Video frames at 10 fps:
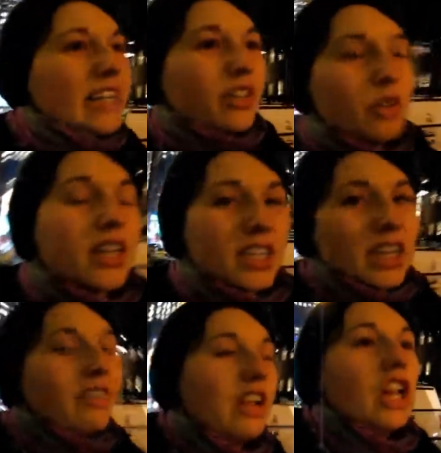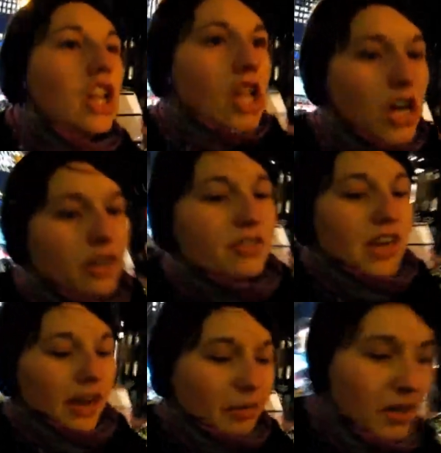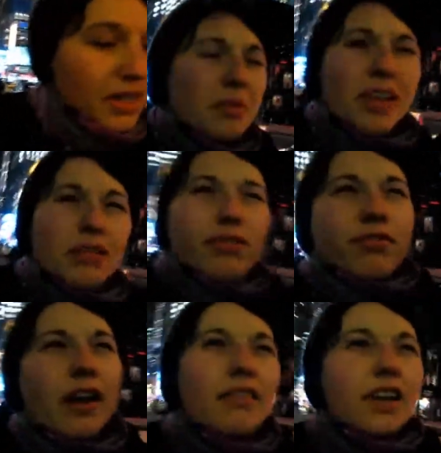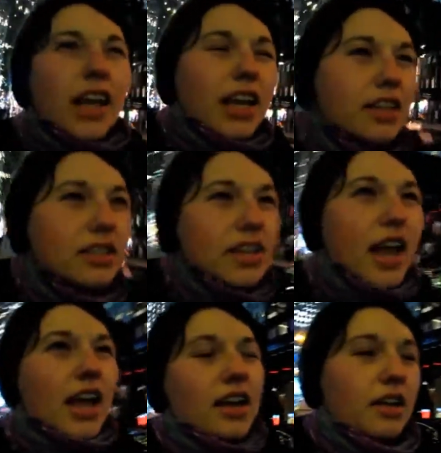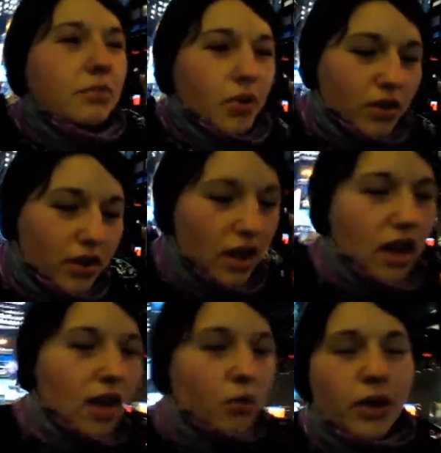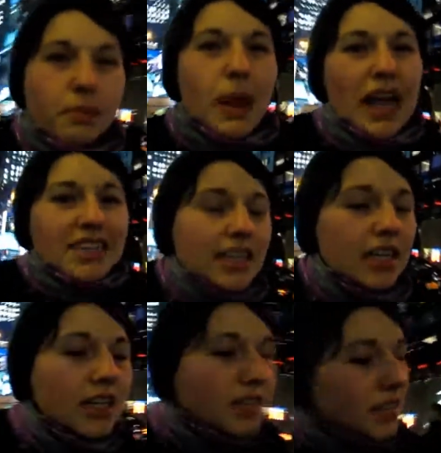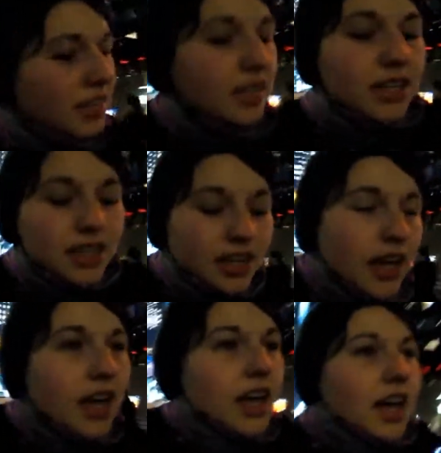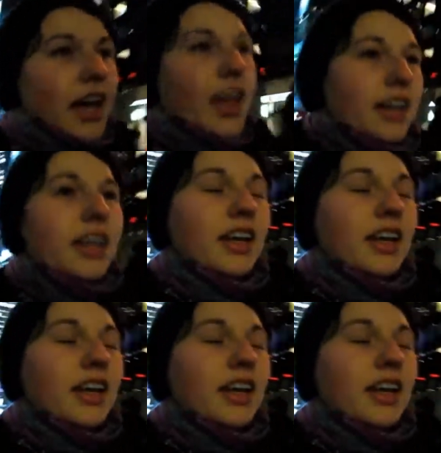you're gonna save a lot of time. I'm here 5 days and I bought a week pass, and